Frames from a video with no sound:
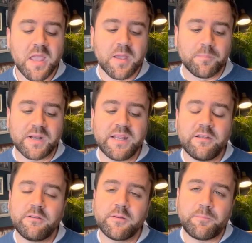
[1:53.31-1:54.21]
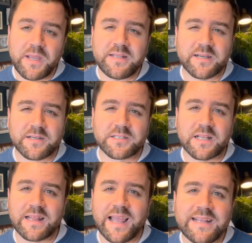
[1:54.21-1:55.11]
But in Peter's
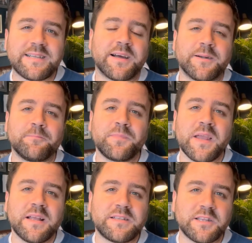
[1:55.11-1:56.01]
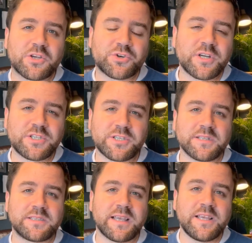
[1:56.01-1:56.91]
letter to the
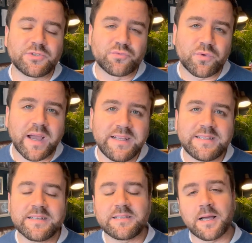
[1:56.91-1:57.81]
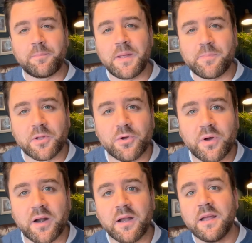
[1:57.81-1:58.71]
Christians, he's writing to people who
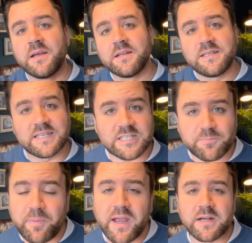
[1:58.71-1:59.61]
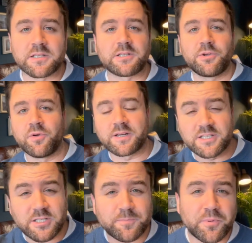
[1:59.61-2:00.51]
are dispersed, who are
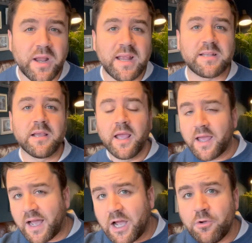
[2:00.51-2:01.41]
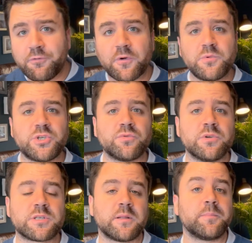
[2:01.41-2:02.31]
spread out from
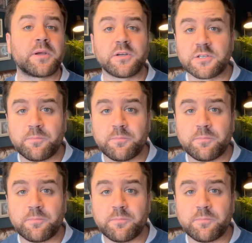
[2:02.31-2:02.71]
Jerusalem because of